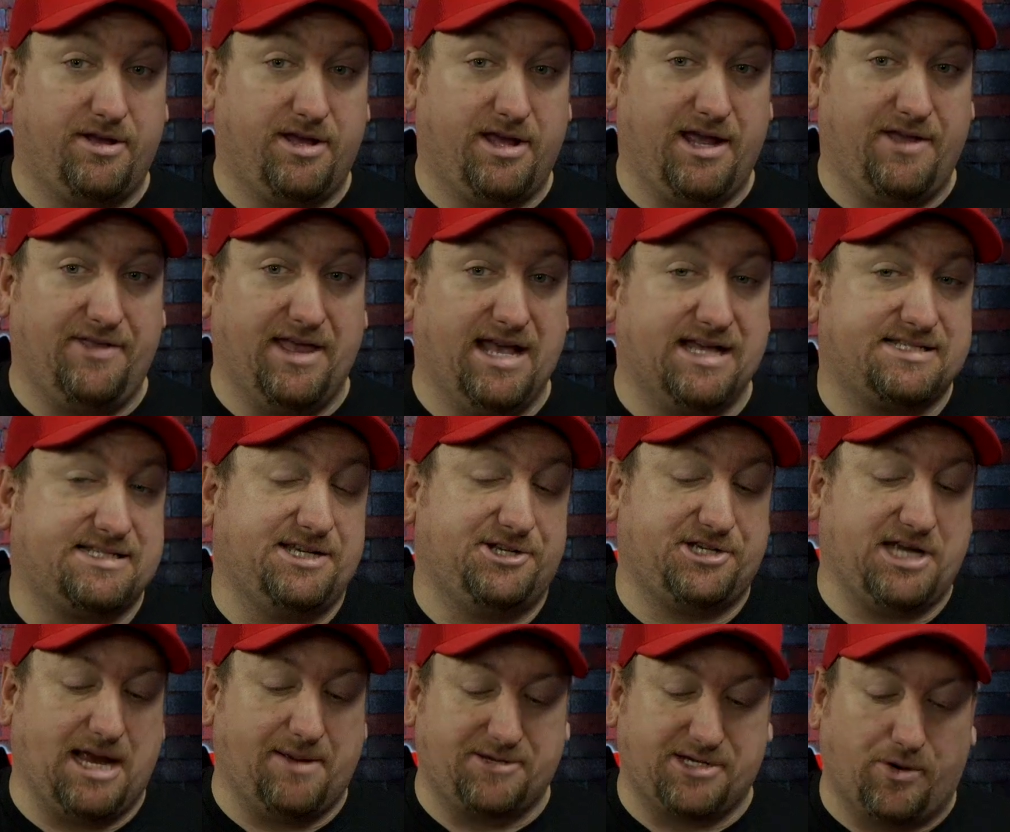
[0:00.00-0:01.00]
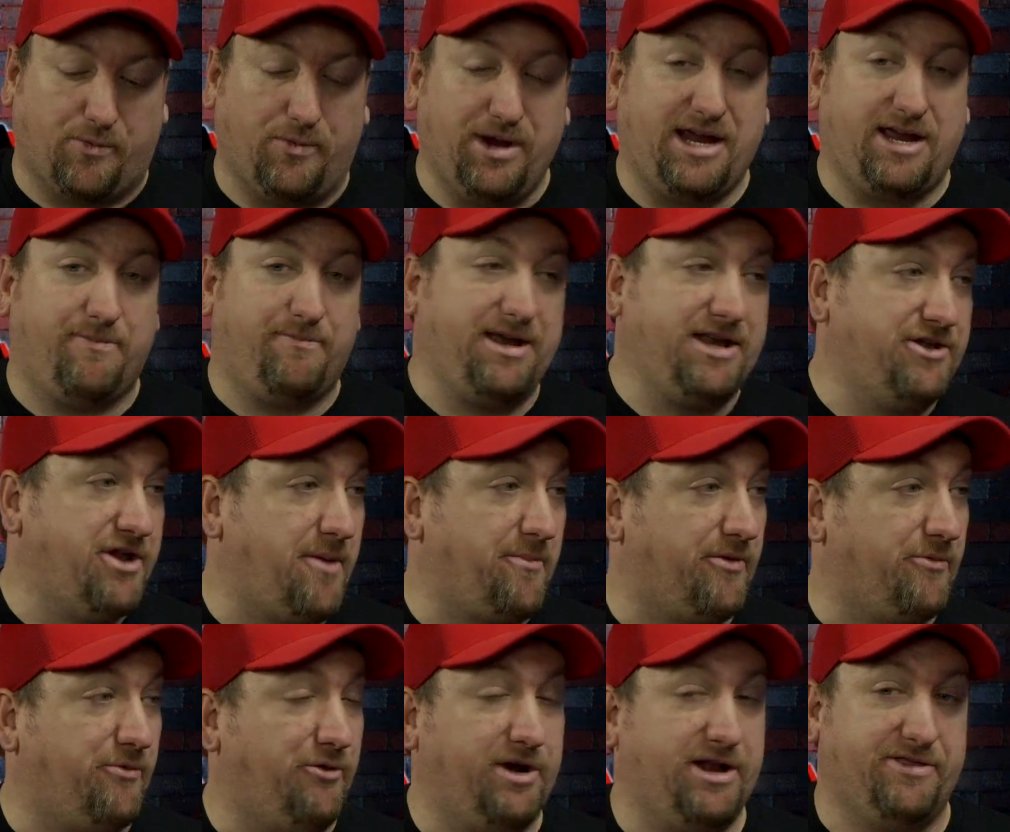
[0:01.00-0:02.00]
in the SEC championship. We could be number
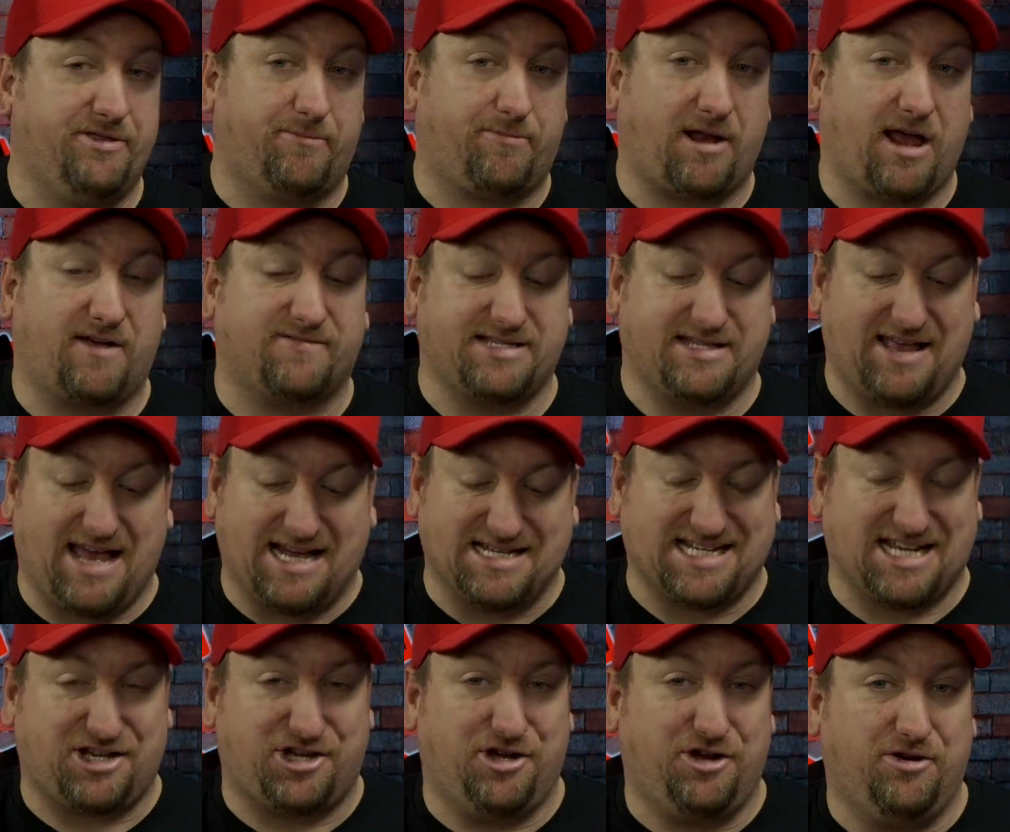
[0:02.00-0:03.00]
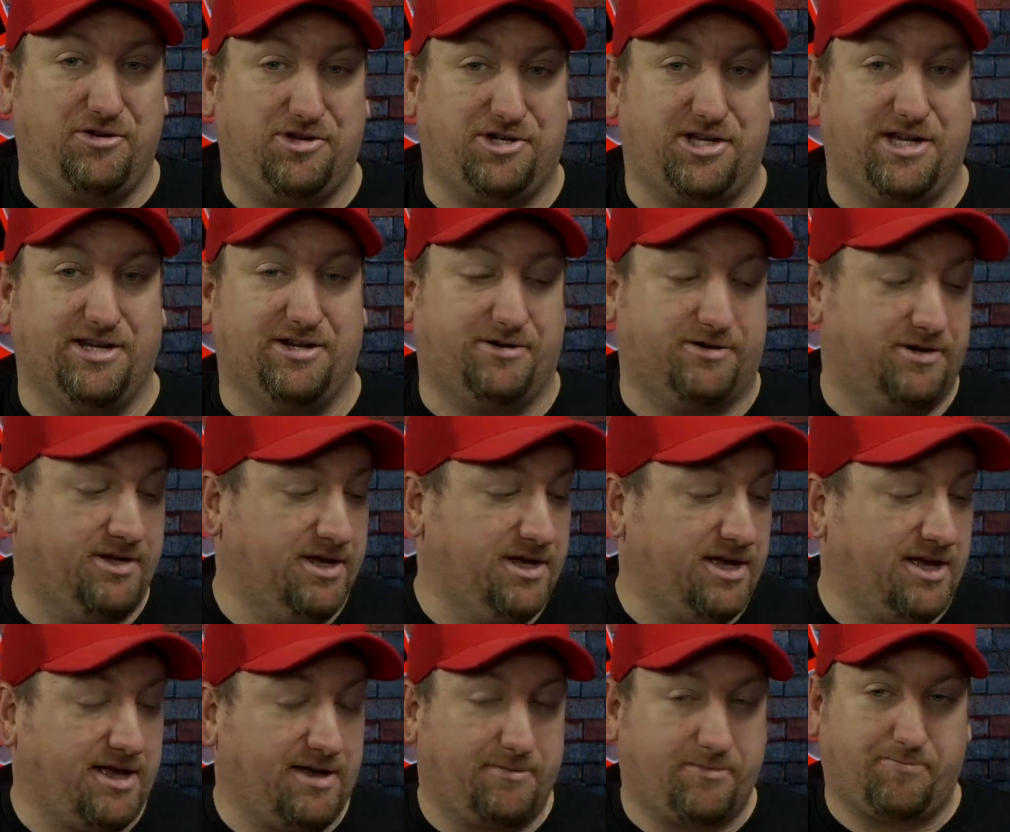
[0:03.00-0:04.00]
1 in the playoffs. And that is a huge deal
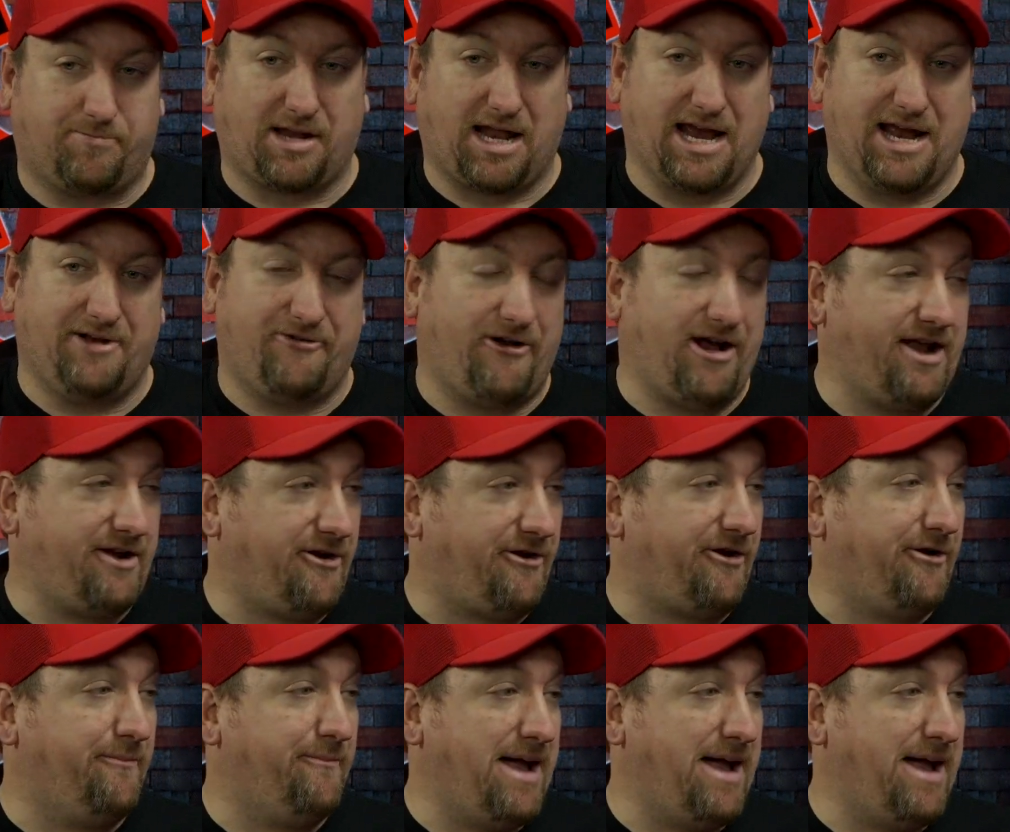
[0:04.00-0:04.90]
playing right in our own